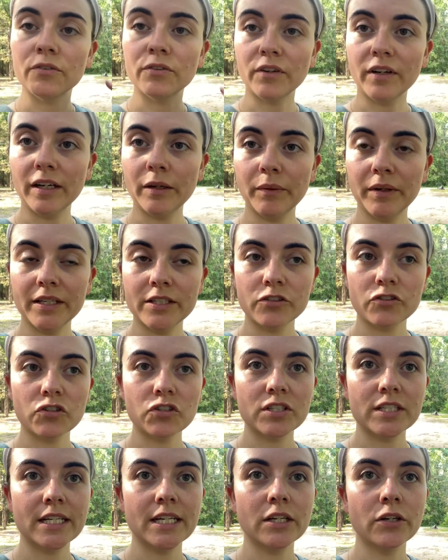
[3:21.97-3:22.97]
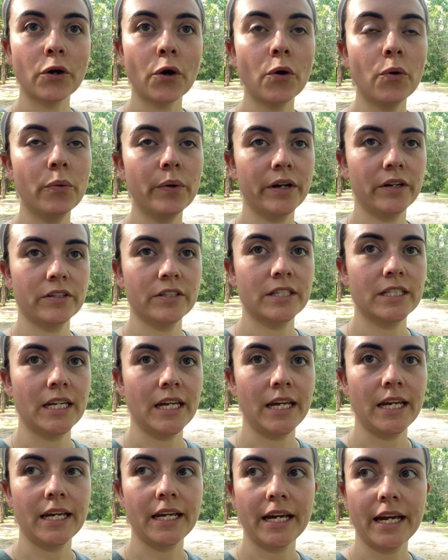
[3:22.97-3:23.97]
For anyone interested, we are
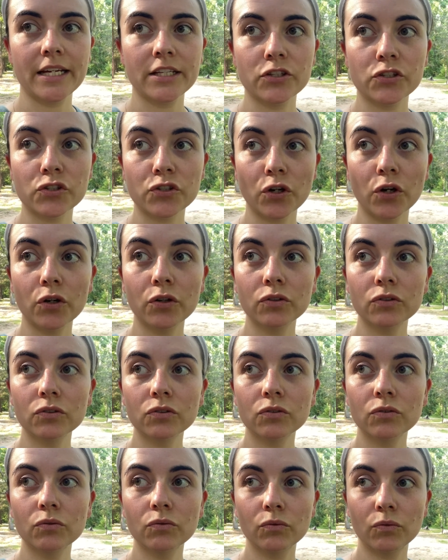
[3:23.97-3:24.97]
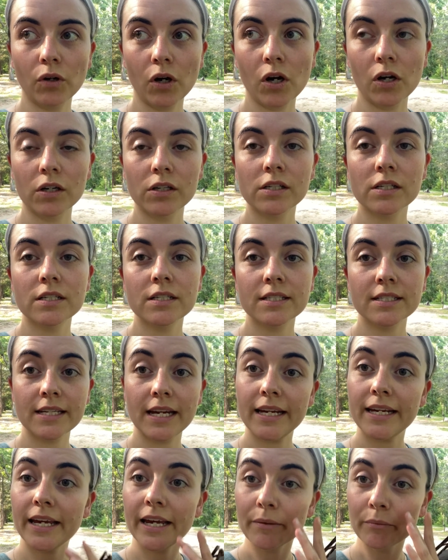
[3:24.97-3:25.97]
staying at Salt Rock
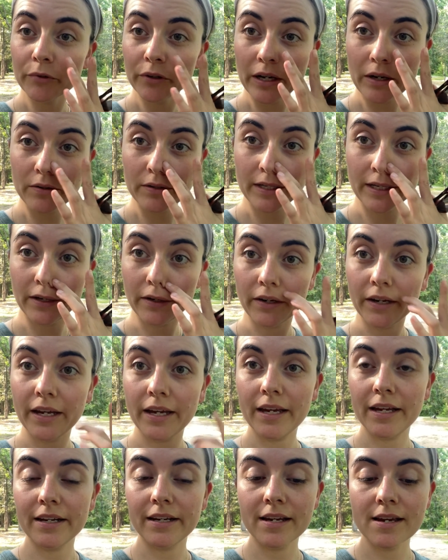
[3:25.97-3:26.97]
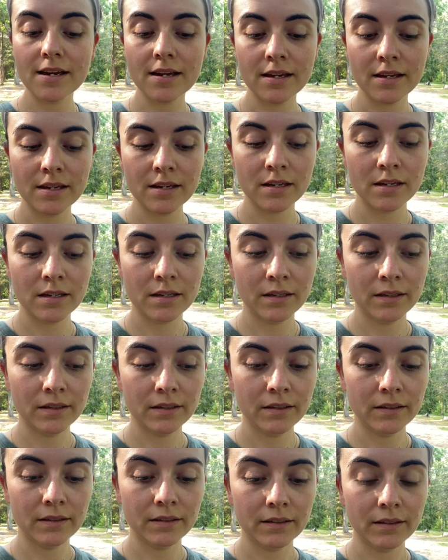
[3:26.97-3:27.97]
State Campground here in
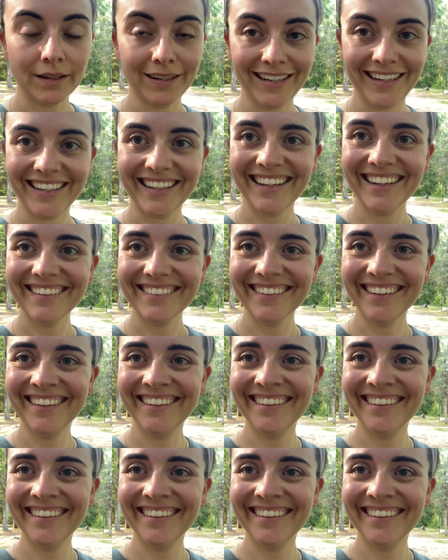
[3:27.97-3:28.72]
Connecticut.